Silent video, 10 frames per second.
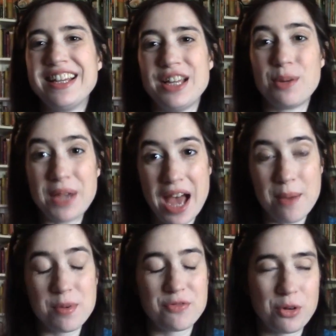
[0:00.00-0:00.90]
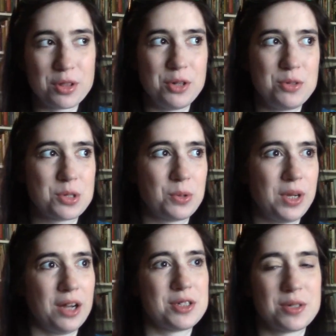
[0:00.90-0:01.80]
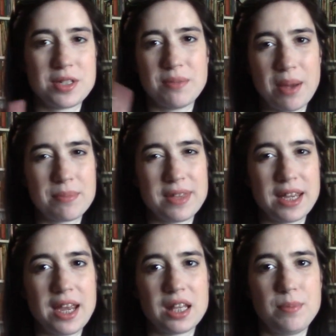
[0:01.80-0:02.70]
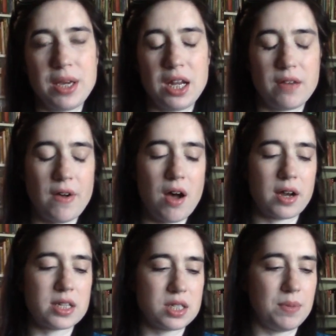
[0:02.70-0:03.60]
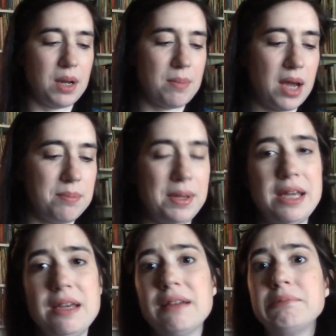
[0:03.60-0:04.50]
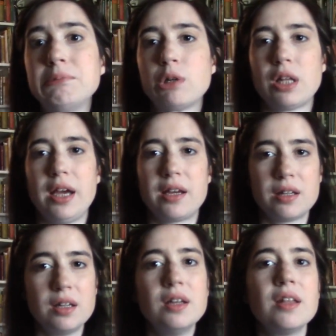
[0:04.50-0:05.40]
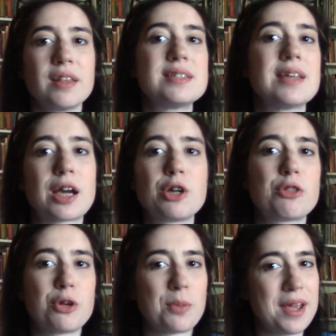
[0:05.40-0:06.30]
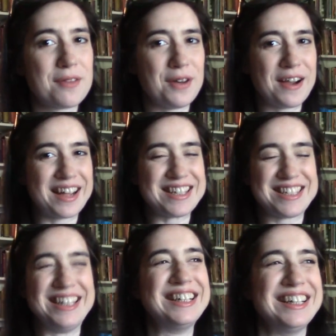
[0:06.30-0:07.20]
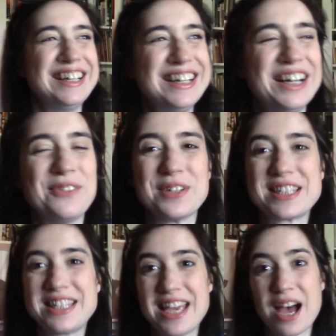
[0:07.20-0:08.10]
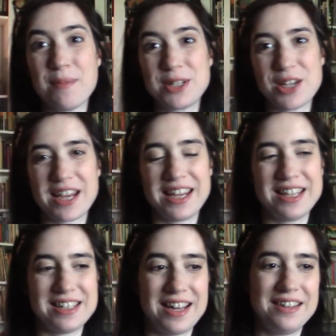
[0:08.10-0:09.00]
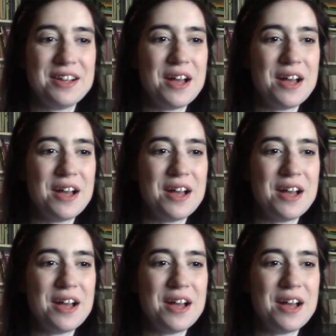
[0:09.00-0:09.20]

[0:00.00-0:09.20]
It'll be out before the new school year, so some, I'm thinking at the beginning of August, but it might be more like the second or third week of August. We'll see how much I can get done.